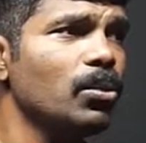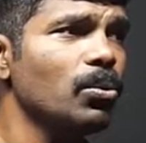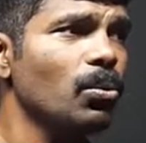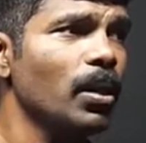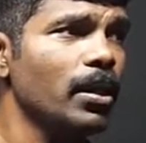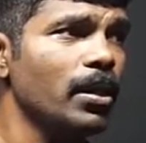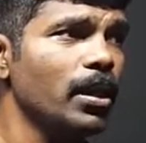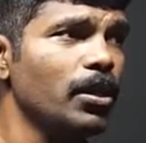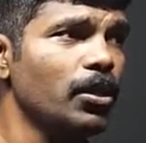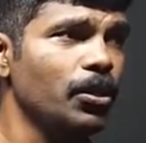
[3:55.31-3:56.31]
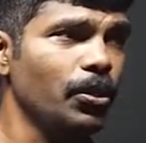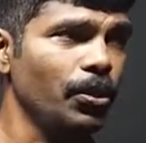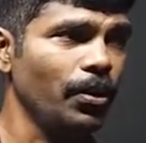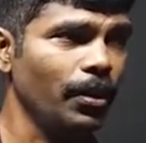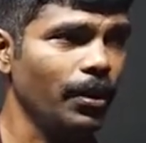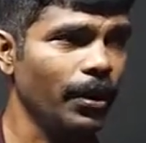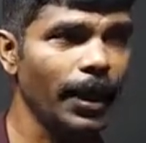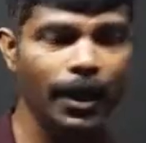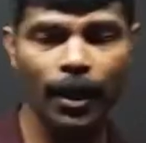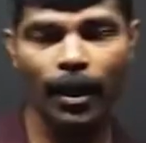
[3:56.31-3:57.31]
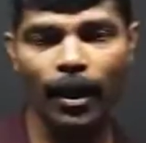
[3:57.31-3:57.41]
200 joule. Right?